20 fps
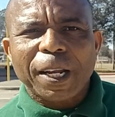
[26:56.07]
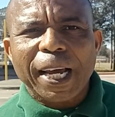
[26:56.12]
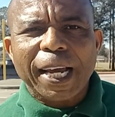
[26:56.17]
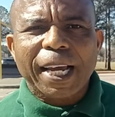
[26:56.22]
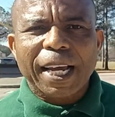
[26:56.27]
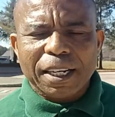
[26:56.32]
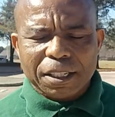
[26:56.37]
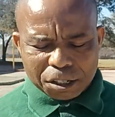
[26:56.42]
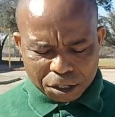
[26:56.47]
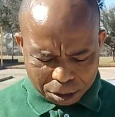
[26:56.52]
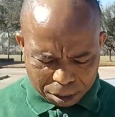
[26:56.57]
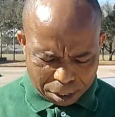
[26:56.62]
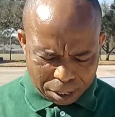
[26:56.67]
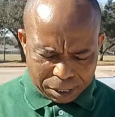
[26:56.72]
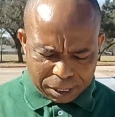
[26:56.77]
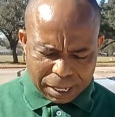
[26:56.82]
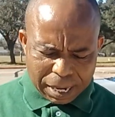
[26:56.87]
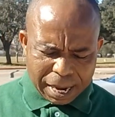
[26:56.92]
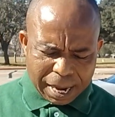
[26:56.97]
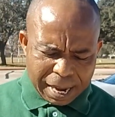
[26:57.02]
like I told us.
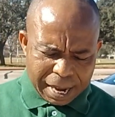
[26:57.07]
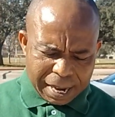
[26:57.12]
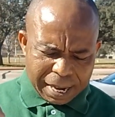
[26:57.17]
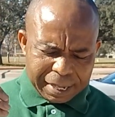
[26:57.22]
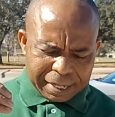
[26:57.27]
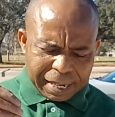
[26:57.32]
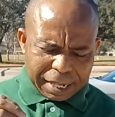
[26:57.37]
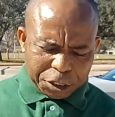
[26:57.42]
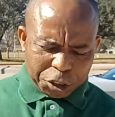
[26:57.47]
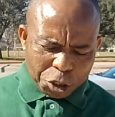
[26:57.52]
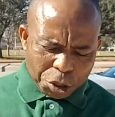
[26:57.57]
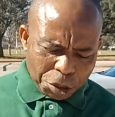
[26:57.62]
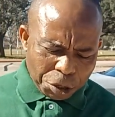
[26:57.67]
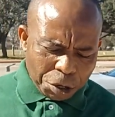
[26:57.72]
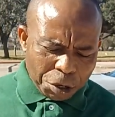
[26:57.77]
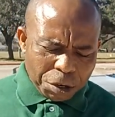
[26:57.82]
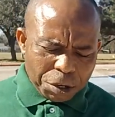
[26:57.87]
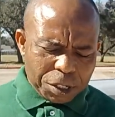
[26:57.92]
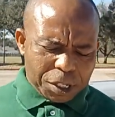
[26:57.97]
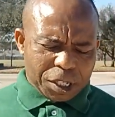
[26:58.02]
It says
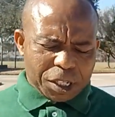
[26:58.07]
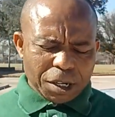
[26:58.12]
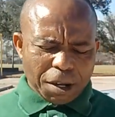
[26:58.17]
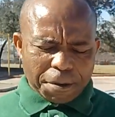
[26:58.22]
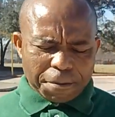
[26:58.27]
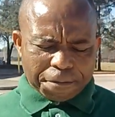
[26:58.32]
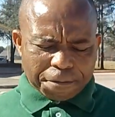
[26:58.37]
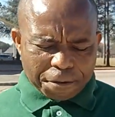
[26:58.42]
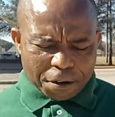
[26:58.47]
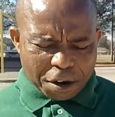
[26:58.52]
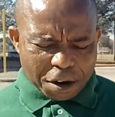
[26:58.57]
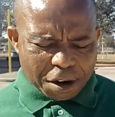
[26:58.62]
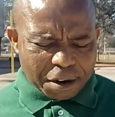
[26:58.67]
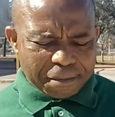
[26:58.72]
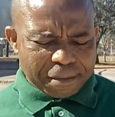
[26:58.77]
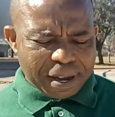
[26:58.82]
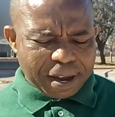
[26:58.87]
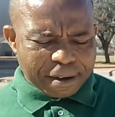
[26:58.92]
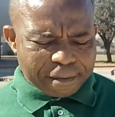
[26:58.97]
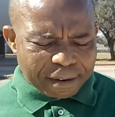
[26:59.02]
choose from
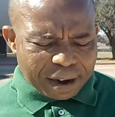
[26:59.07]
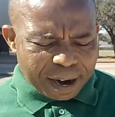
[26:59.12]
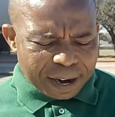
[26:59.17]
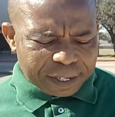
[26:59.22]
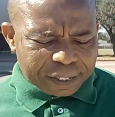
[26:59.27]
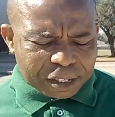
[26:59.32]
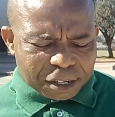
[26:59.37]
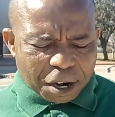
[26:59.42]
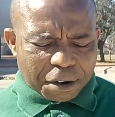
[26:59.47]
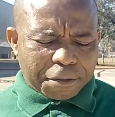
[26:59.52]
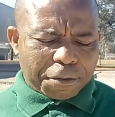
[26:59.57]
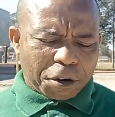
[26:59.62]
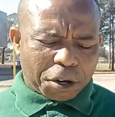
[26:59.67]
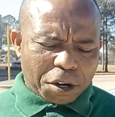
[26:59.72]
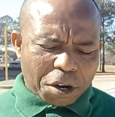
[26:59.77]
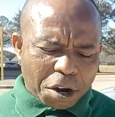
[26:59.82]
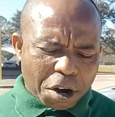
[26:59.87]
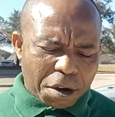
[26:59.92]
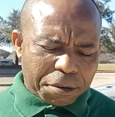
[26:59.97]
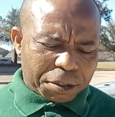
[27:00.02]
a variety of
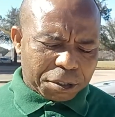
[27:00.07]
color